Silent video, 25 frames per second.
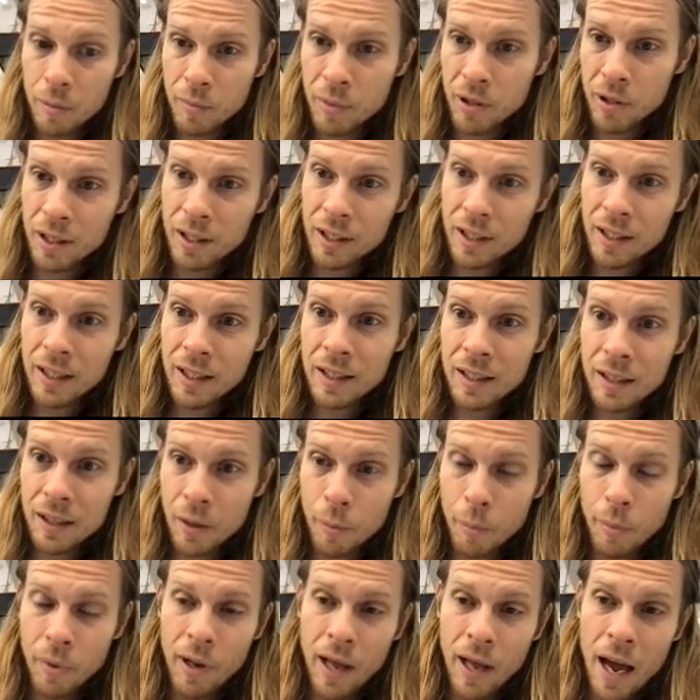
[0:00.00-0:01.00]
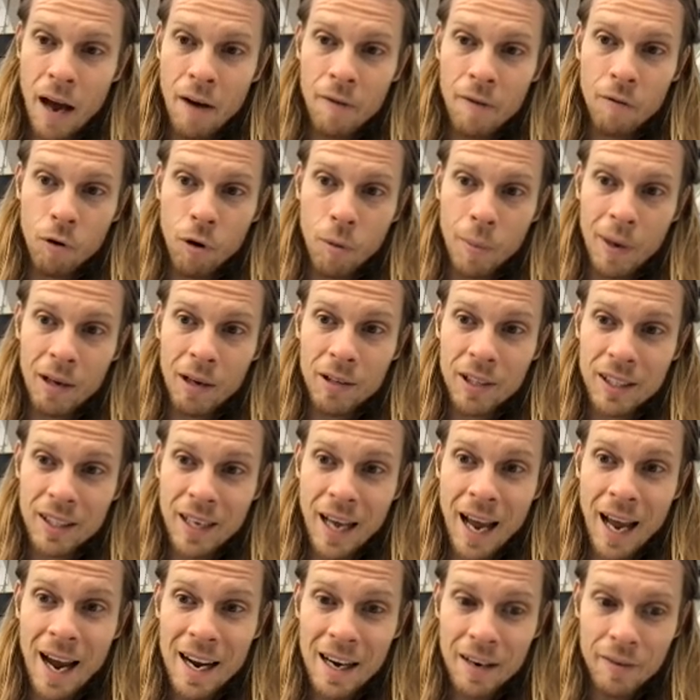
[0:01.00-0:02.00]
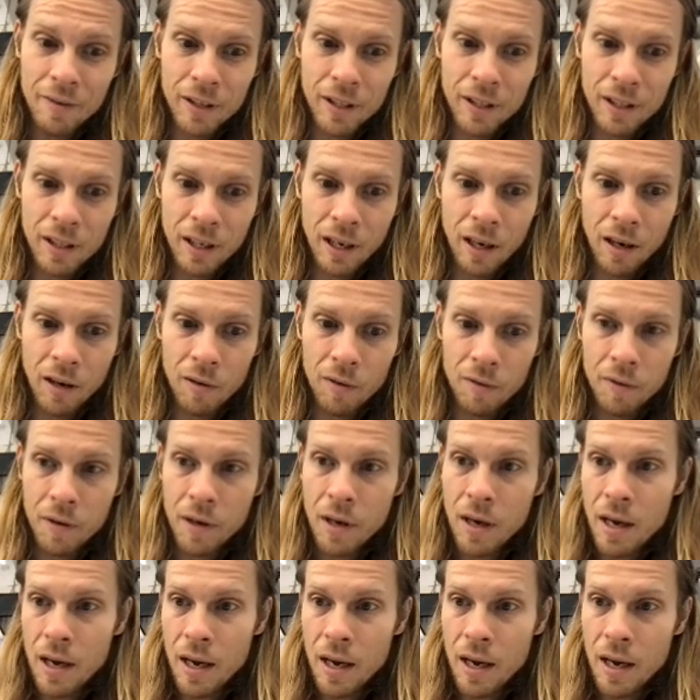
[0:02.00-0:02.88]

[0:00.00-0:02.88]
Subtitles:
but sees the platform outside of itself